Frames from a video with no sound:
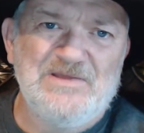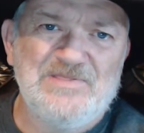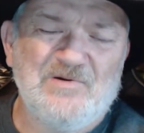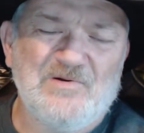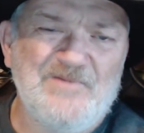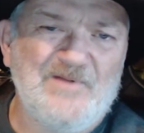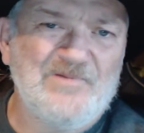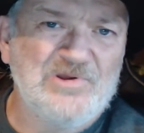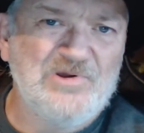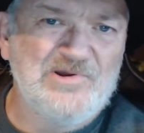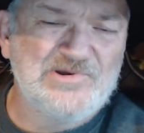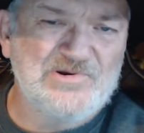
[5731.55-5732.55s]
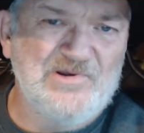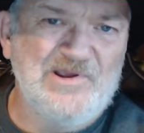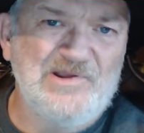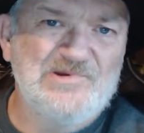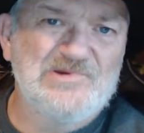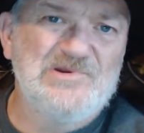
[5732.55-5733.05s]
They'll remember the good
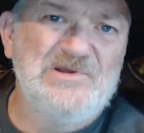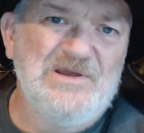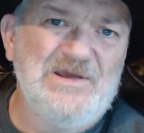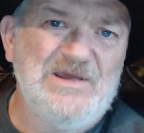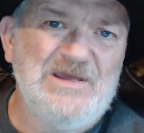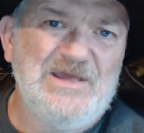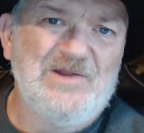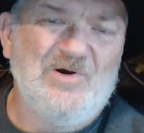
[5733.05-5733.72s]
traits, and